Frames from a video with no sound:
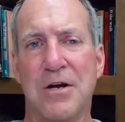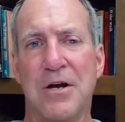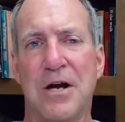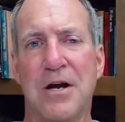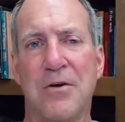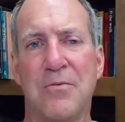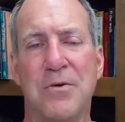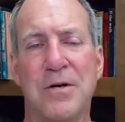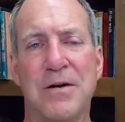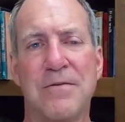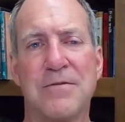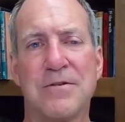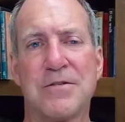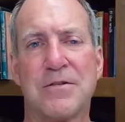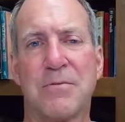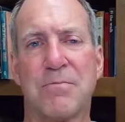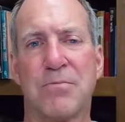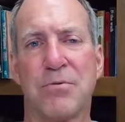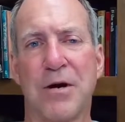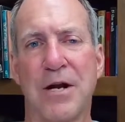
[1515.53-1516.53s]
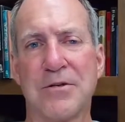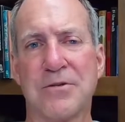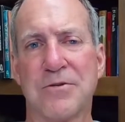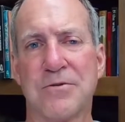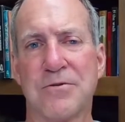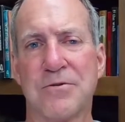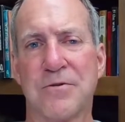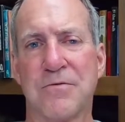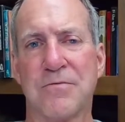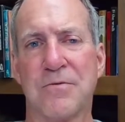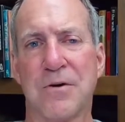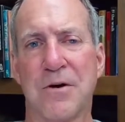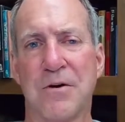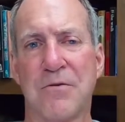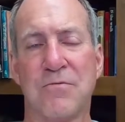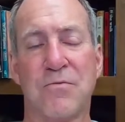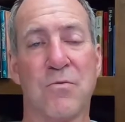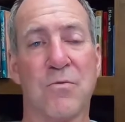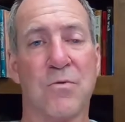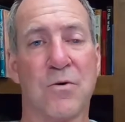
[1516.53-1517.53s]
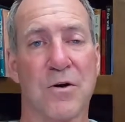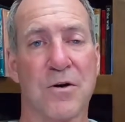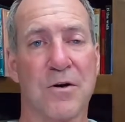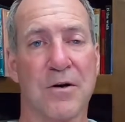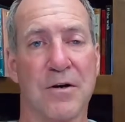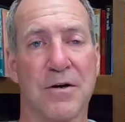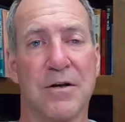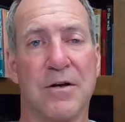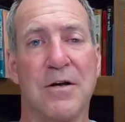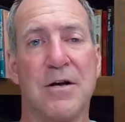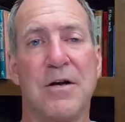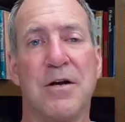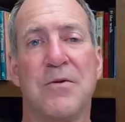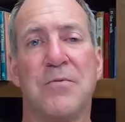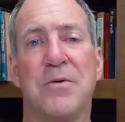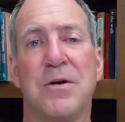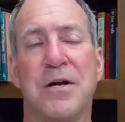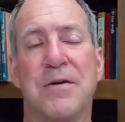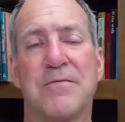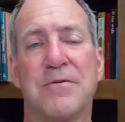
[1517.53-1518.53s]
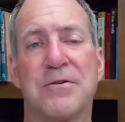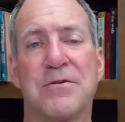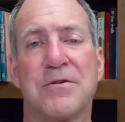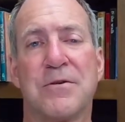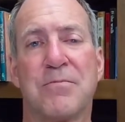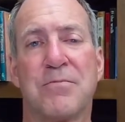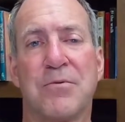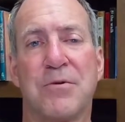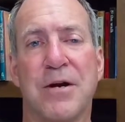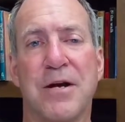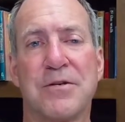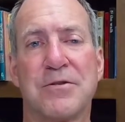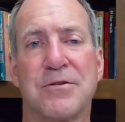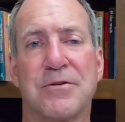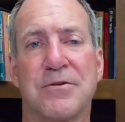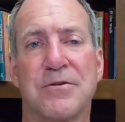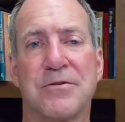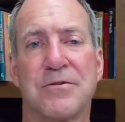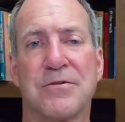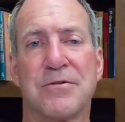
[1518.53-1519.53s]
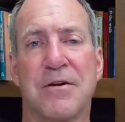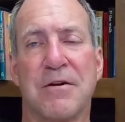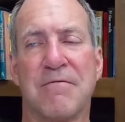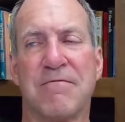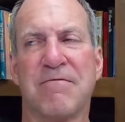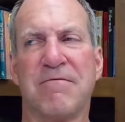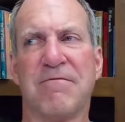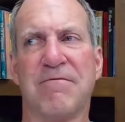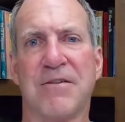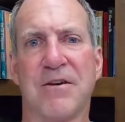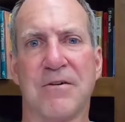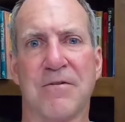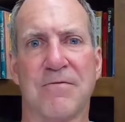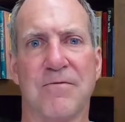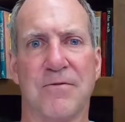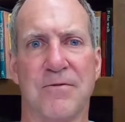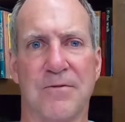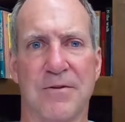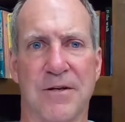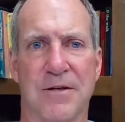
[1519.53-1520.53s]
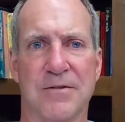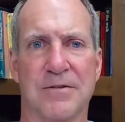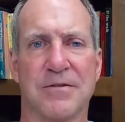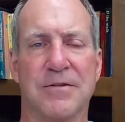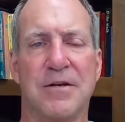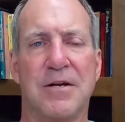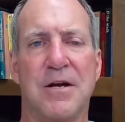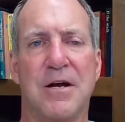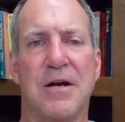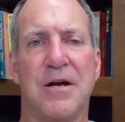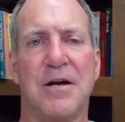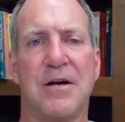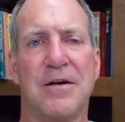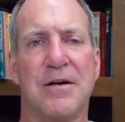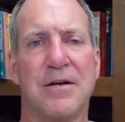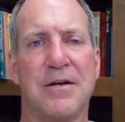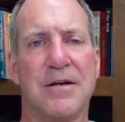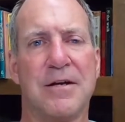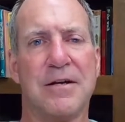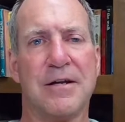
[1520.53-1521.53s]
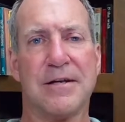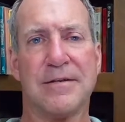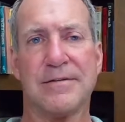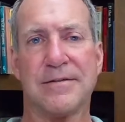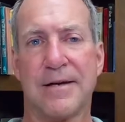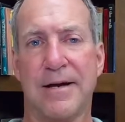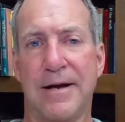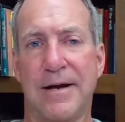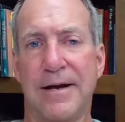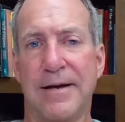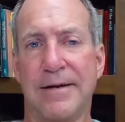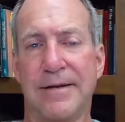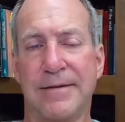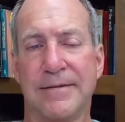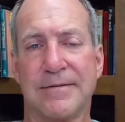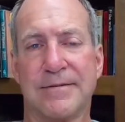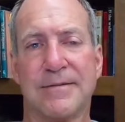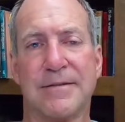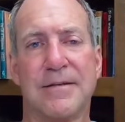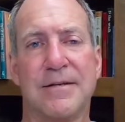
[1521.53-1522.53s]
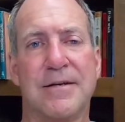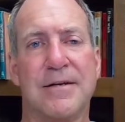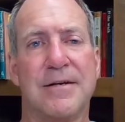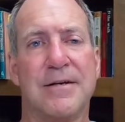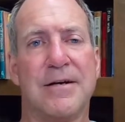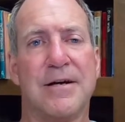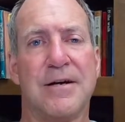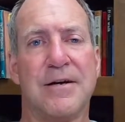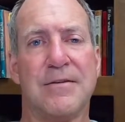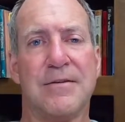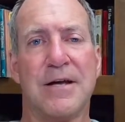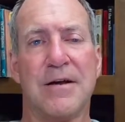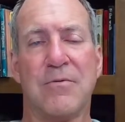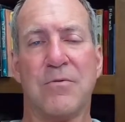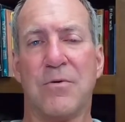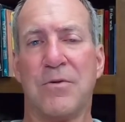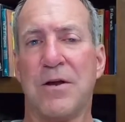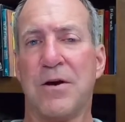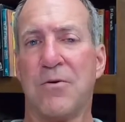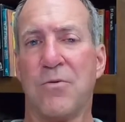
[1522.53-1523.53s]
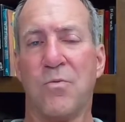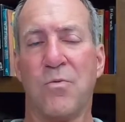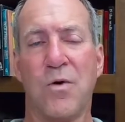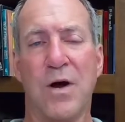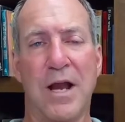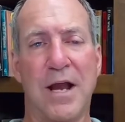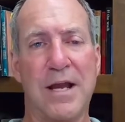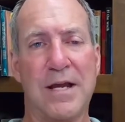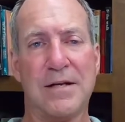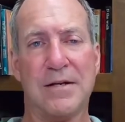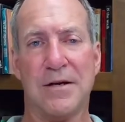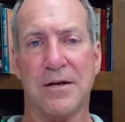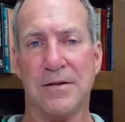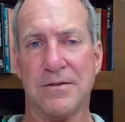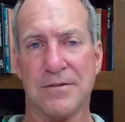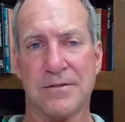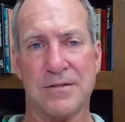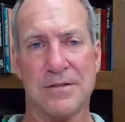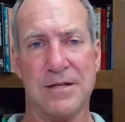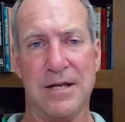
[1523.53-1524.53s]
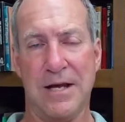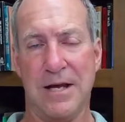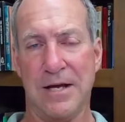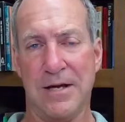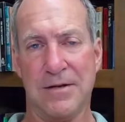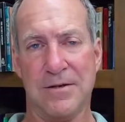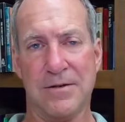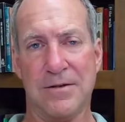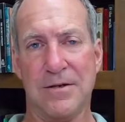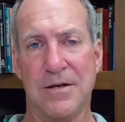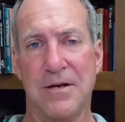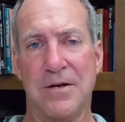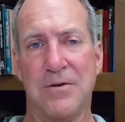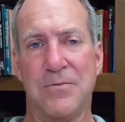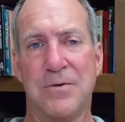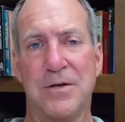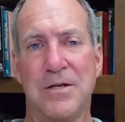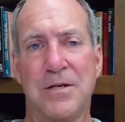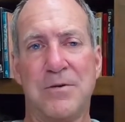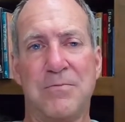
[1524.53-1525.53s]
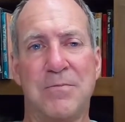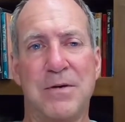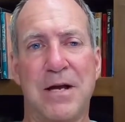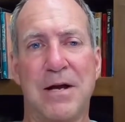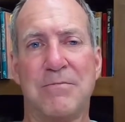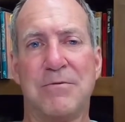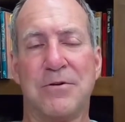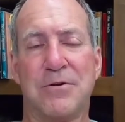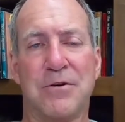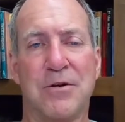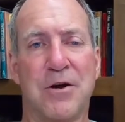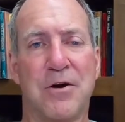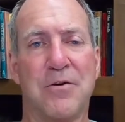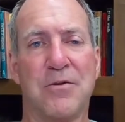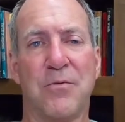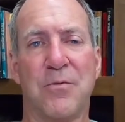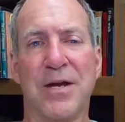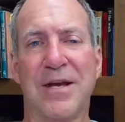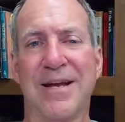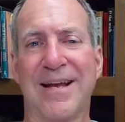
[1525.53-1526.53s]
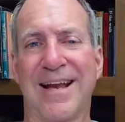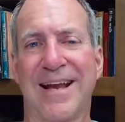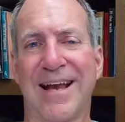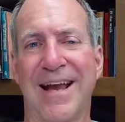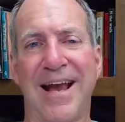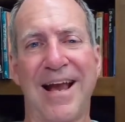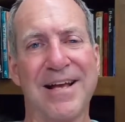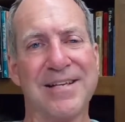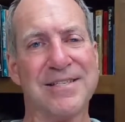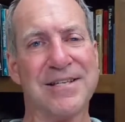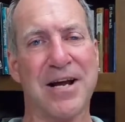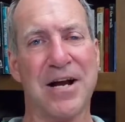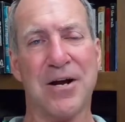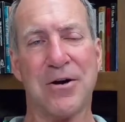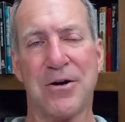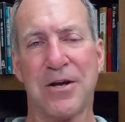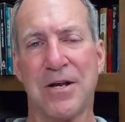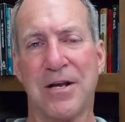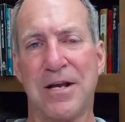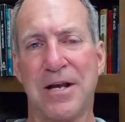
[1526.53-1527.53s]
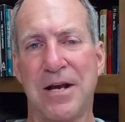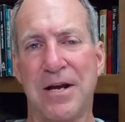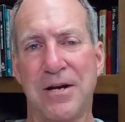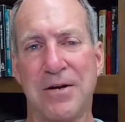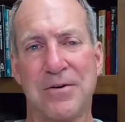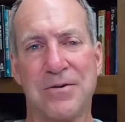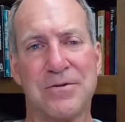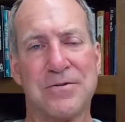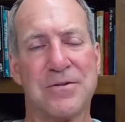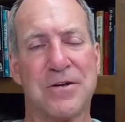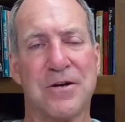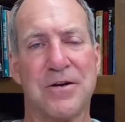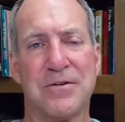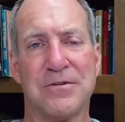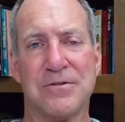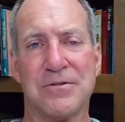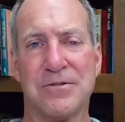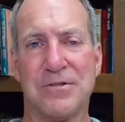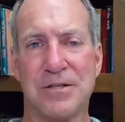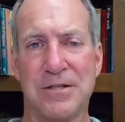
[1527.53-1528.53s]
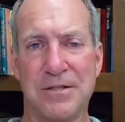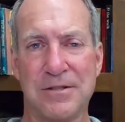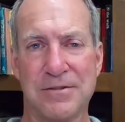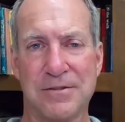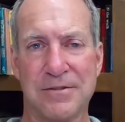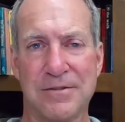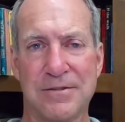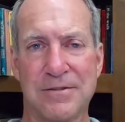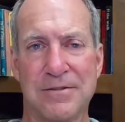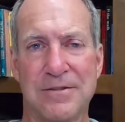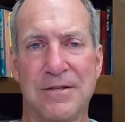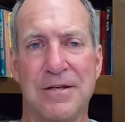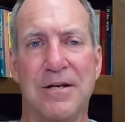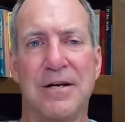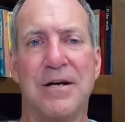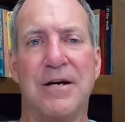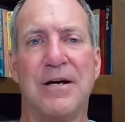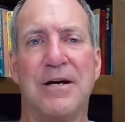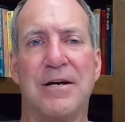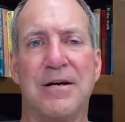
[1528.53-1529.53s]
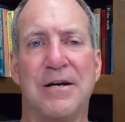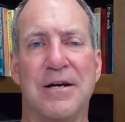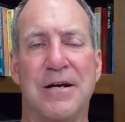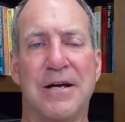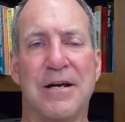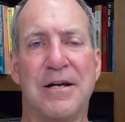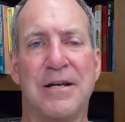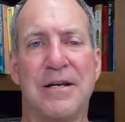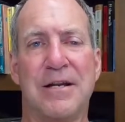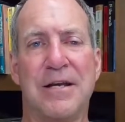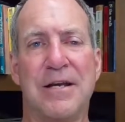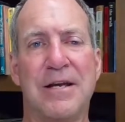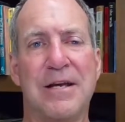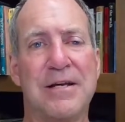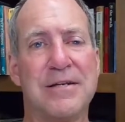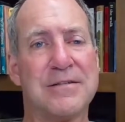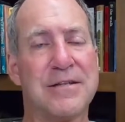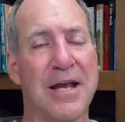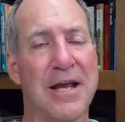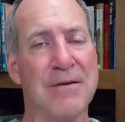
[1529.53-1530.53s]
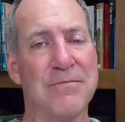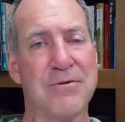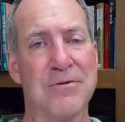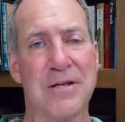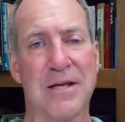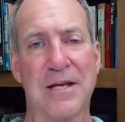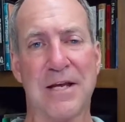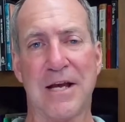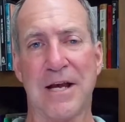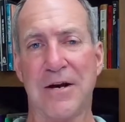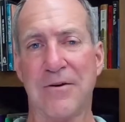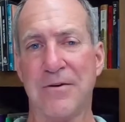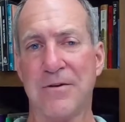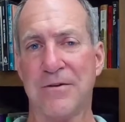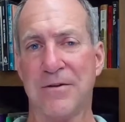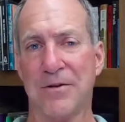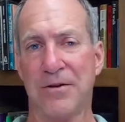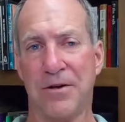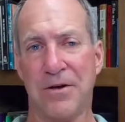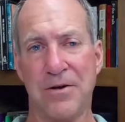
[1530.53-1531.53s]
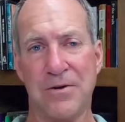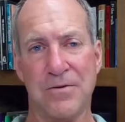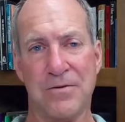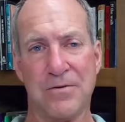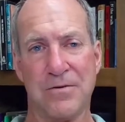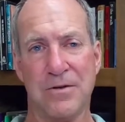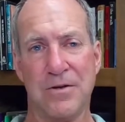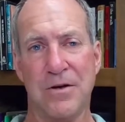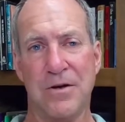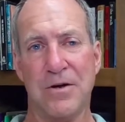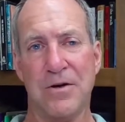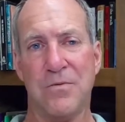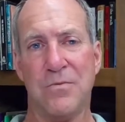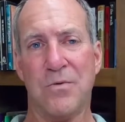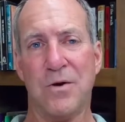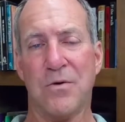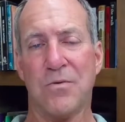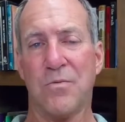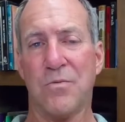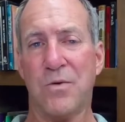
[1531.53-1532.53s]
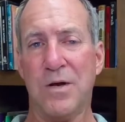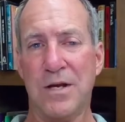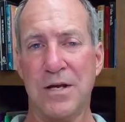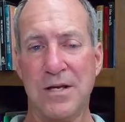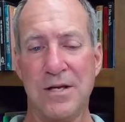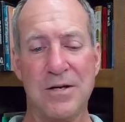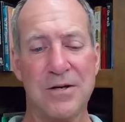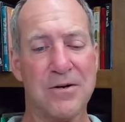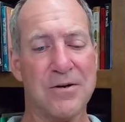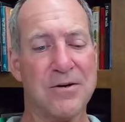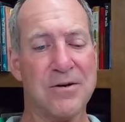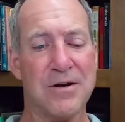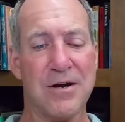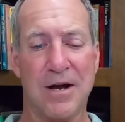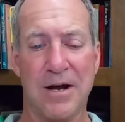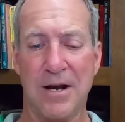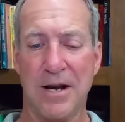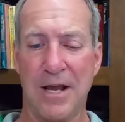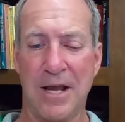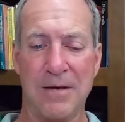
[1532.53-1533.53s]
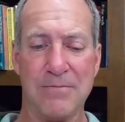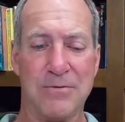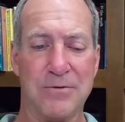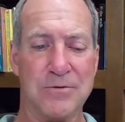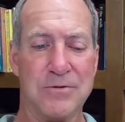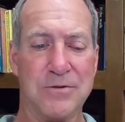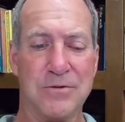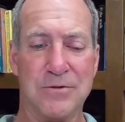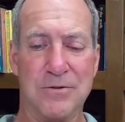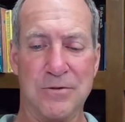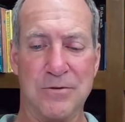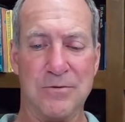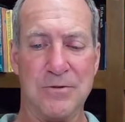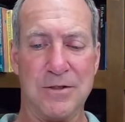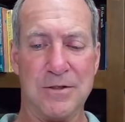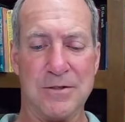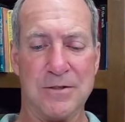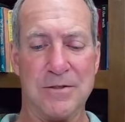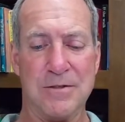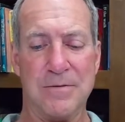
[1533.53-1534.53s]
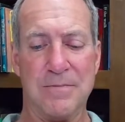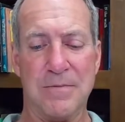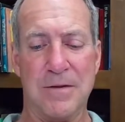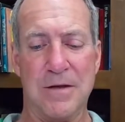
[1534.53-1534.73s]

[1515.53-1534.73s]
Whenever it's the pressures of work, whenever it's the pressures of fearfulness and anxieties that are weighing us down, we need to be able to know that we can cast our cares on Jesus, and He is able to carry the load where we are not able to do it.